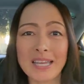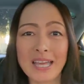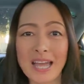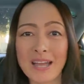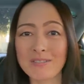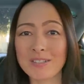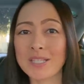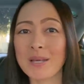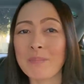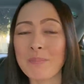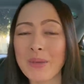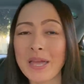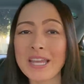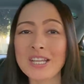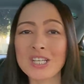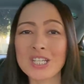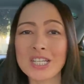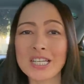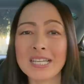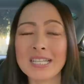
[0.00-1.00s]
have some
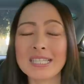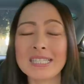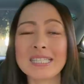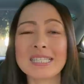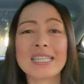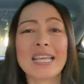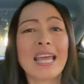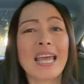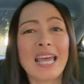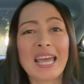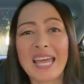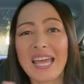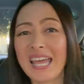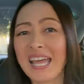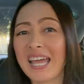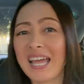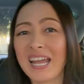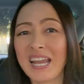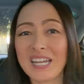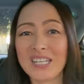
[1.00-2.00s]
patience,
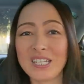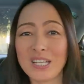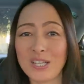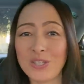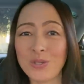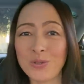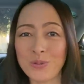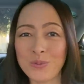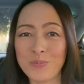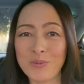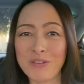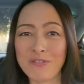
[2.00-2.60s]
and you'll be